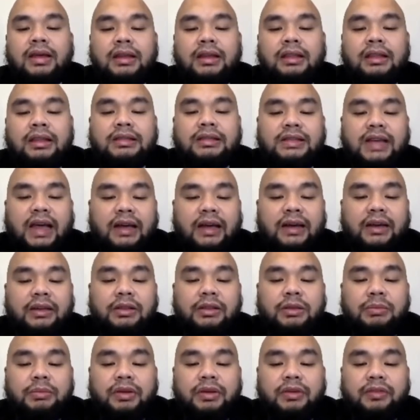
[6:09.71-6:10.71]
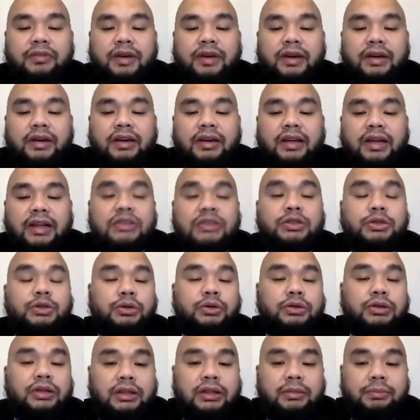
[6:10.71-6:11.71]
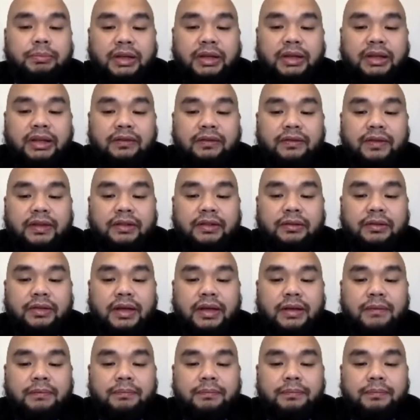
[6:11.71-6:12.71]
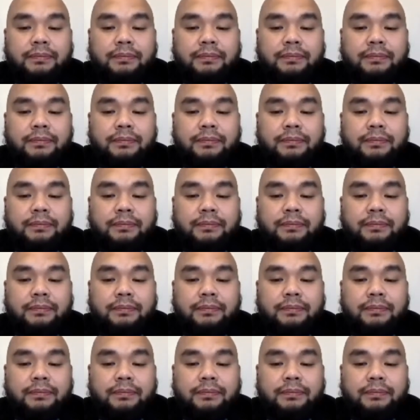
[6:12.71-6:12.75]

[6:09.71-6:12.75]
desiring to be a father and should not be given to them.